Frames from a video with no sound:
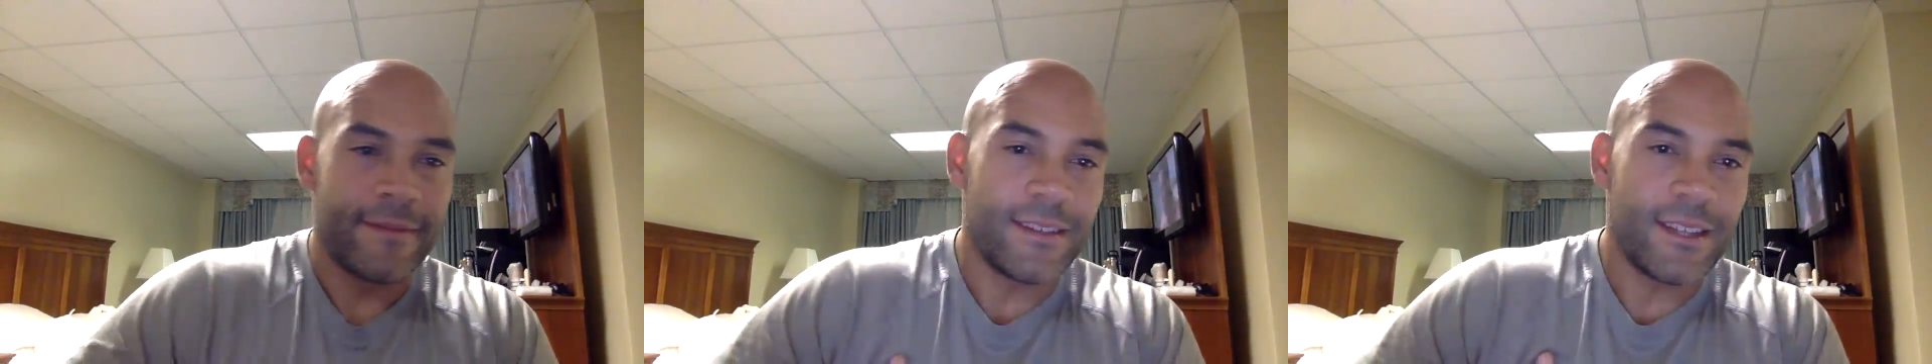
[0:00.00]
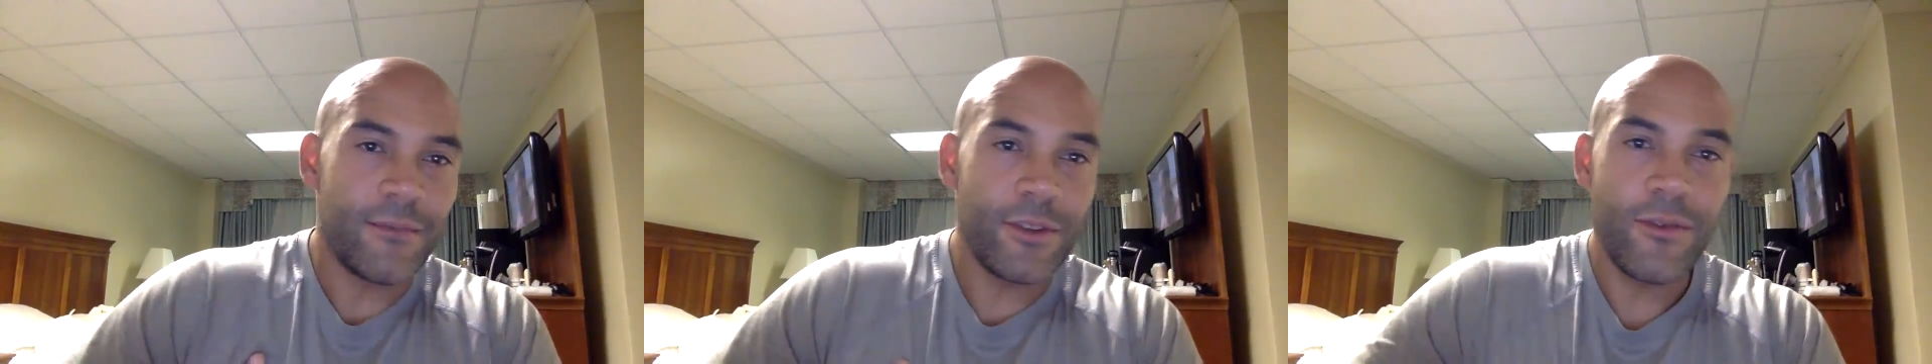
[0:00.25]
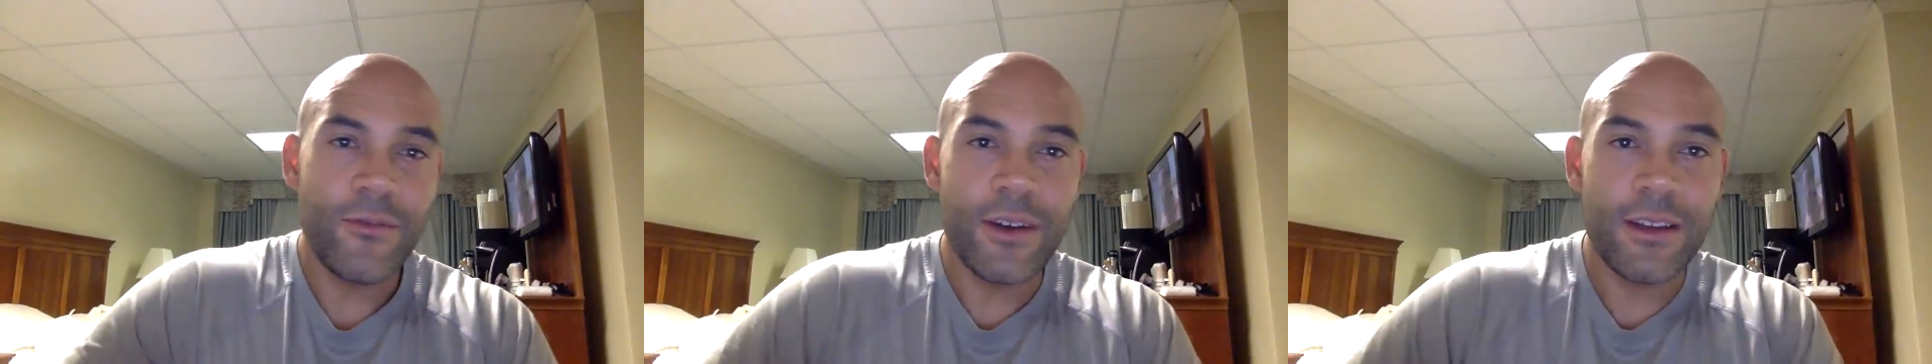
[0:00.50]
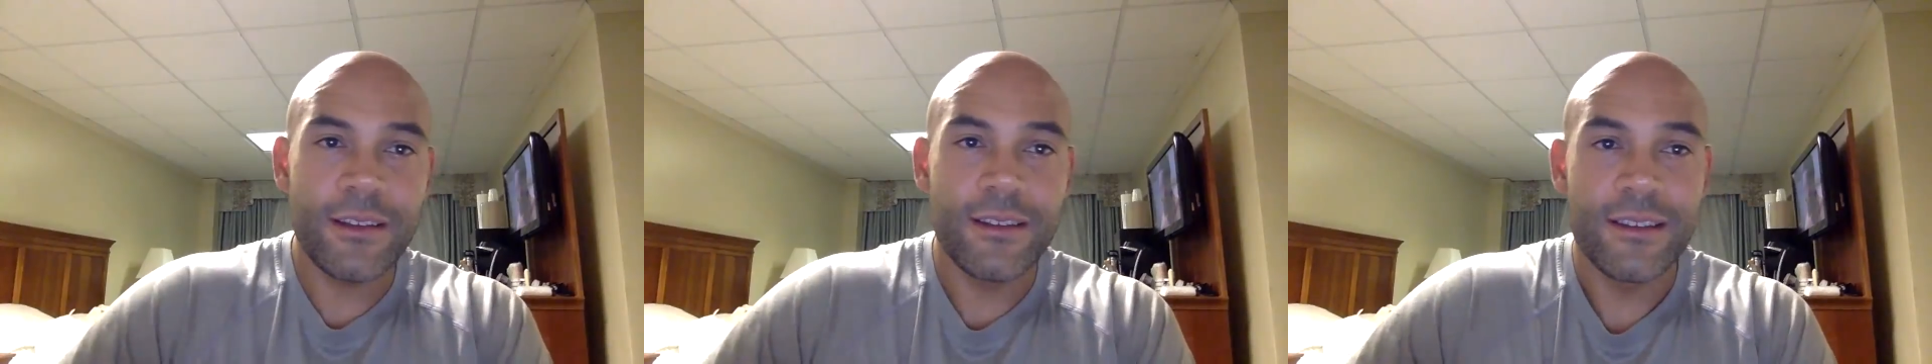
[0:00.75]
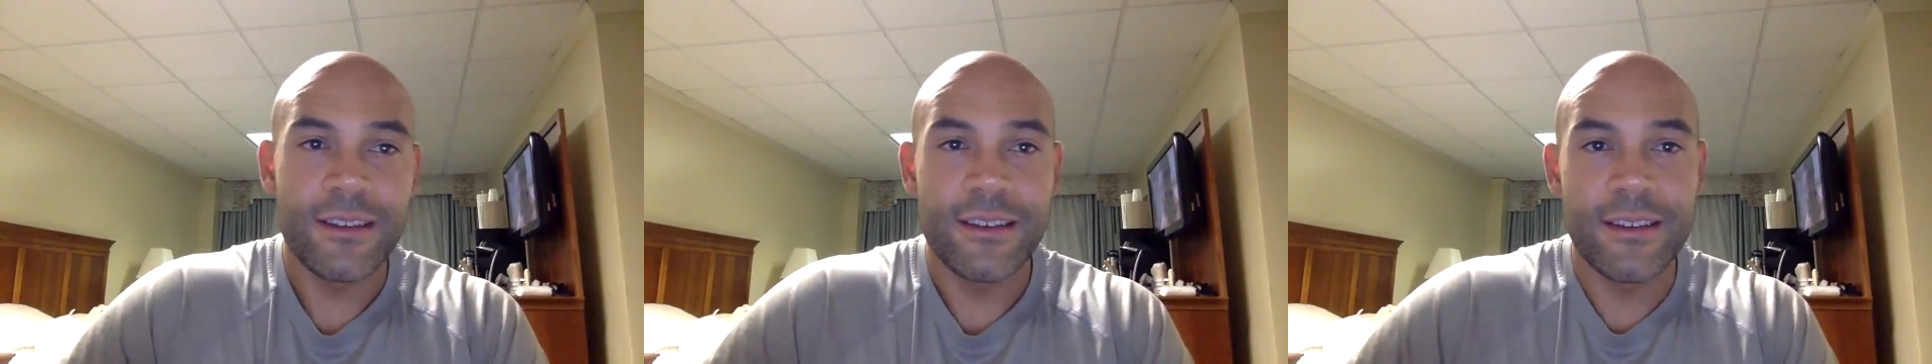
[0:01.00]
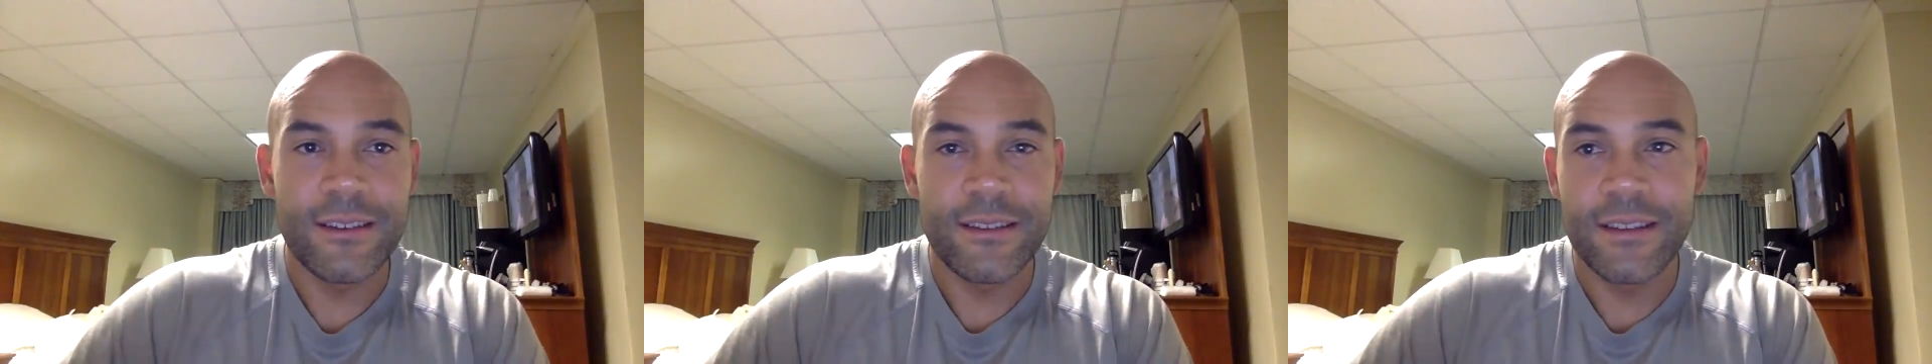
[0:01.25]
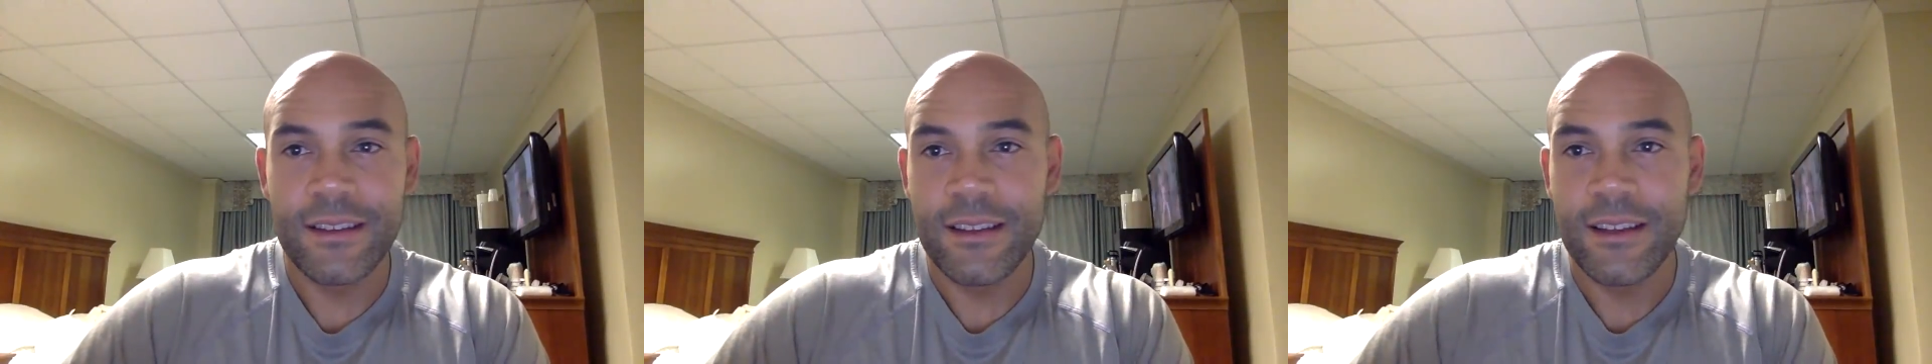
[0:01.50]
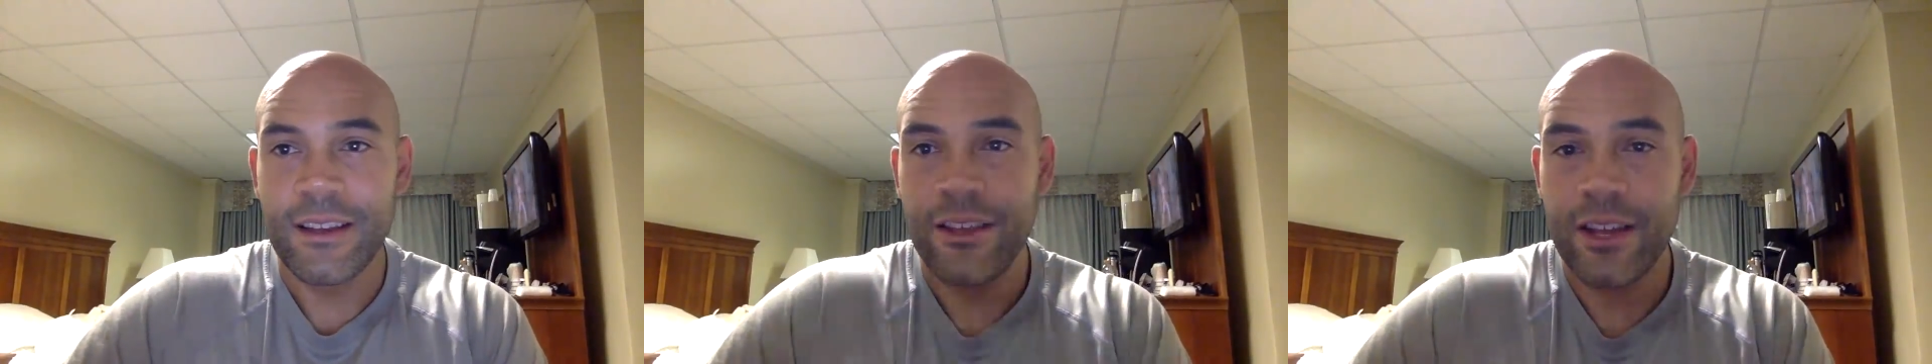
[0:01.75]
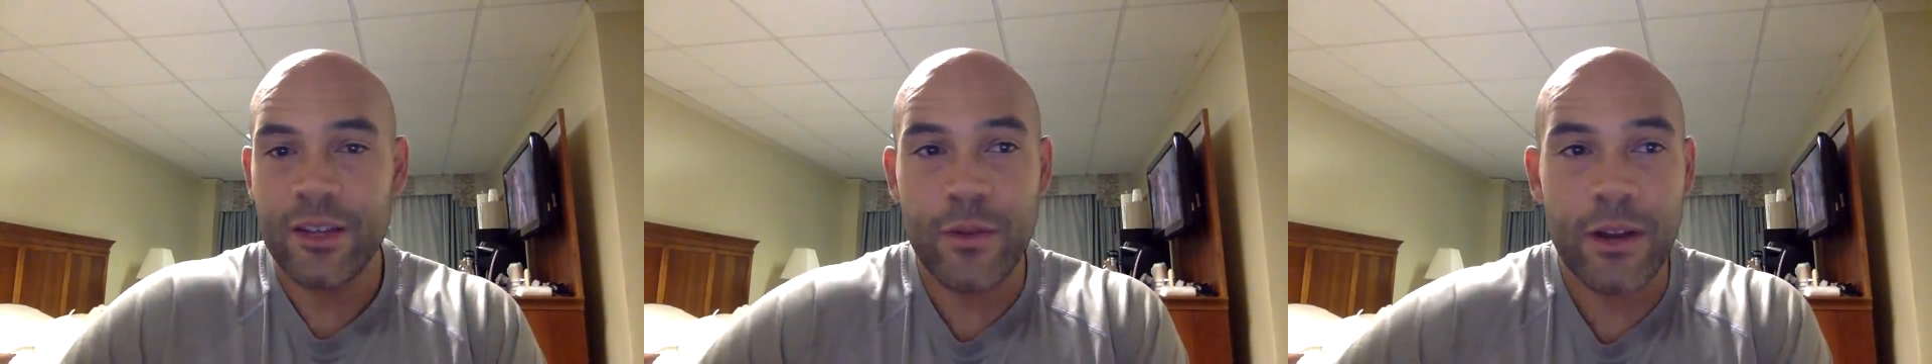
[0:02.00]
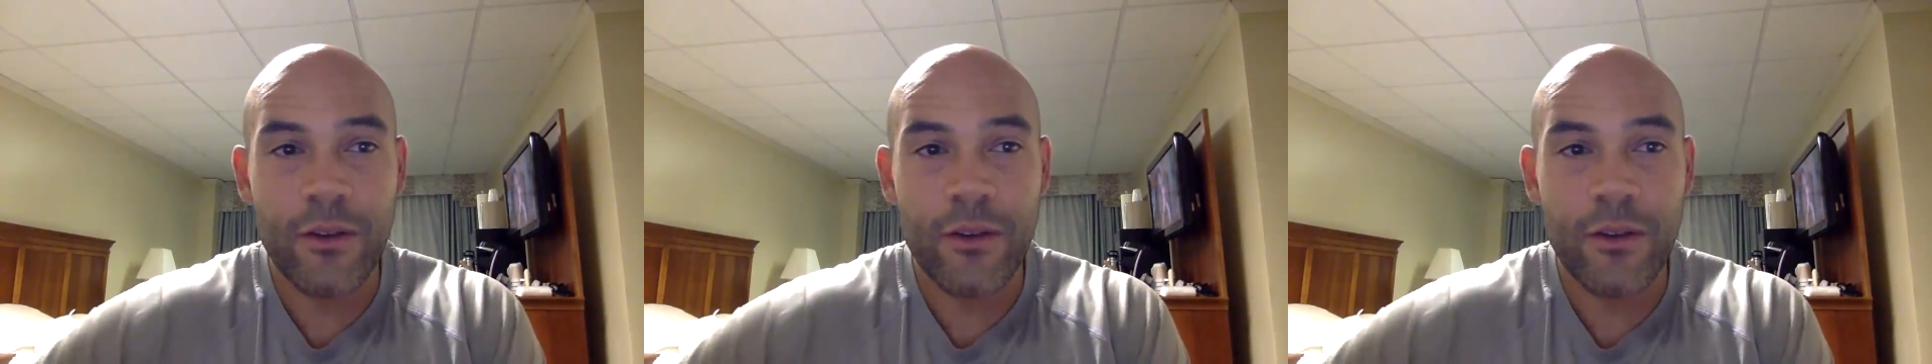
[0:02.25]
Is that what you want? You guys want